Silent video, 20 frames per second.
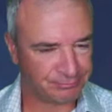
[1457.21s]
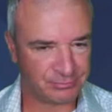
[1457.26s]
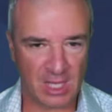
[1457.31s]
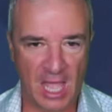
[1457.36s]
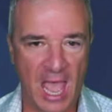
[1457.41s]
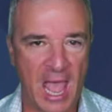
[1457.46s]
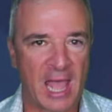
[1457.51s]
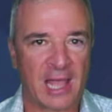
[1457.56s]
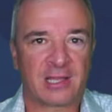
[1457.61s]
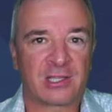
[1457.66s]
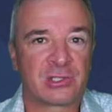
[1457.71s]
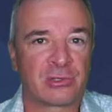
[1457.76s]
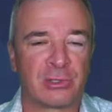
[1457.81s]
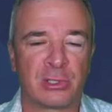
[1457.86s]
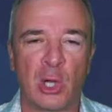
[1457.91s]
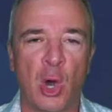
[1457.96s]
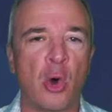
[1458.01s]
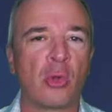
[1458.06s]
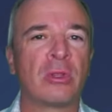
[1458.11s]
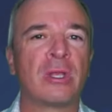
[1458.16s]
ads are
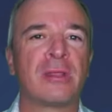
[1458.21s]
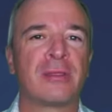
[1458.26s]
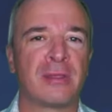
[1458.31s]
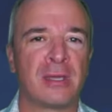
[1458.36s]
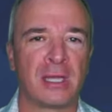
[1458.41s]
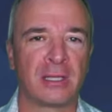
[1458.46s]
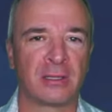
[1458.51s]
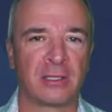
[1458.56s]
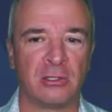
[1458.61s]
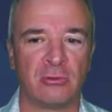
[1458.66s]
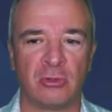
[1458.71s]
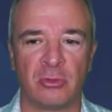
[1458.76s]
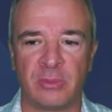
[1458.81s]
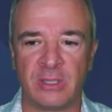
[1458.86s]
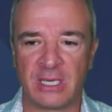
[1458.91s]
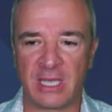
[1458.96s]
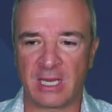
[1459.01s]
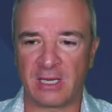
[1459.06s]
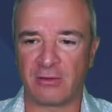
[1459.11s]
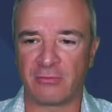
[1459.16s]
the only thing that you will
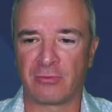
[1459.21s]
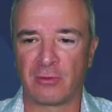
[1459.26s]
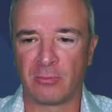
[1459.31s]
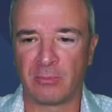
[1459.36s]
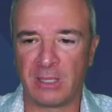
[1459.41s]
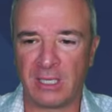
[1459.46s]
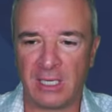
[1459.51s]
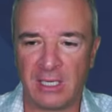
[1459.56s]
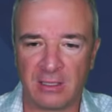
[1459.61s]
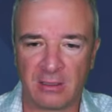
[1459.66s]
be getting from me.